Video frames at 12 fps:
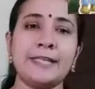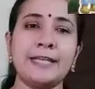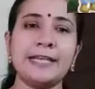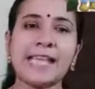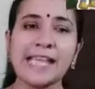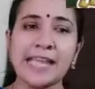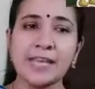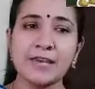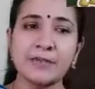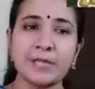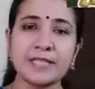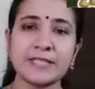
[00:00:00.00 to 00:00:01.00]
The lane
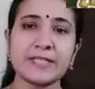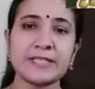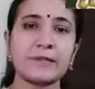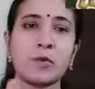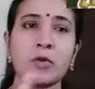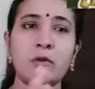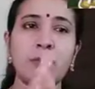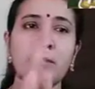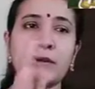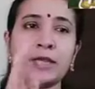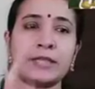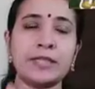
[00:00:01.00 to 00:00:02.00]
means the small
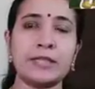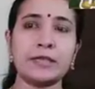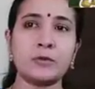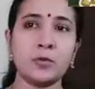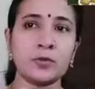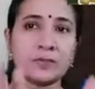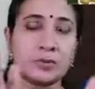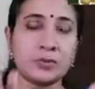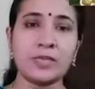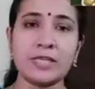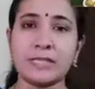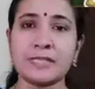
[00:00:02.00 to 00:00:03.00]
path that goes
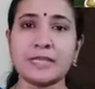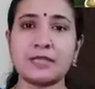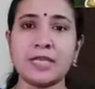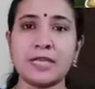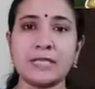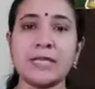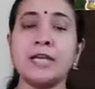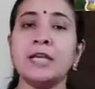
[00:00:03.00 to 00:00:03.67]
between the streets.